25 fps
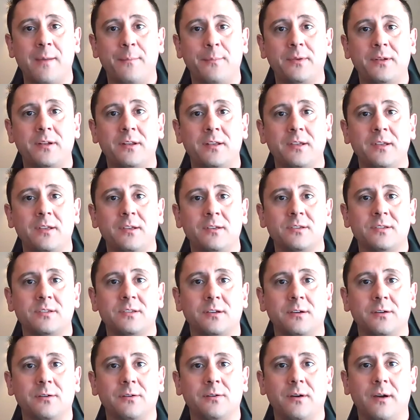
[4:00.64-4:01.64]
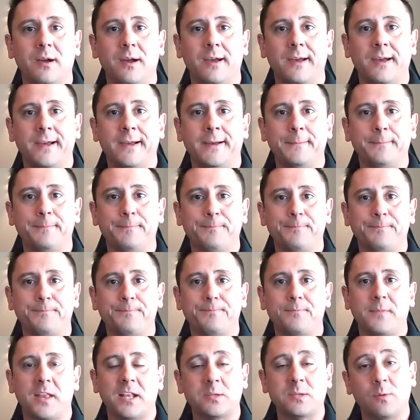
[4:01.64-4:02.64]
happen. So
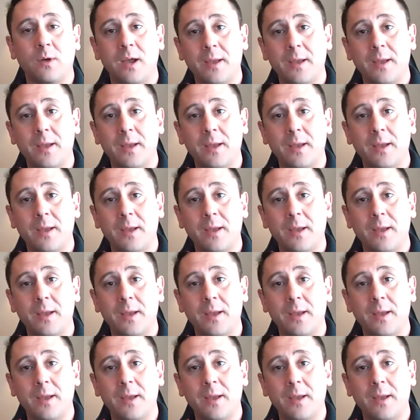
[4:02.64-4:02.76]
that's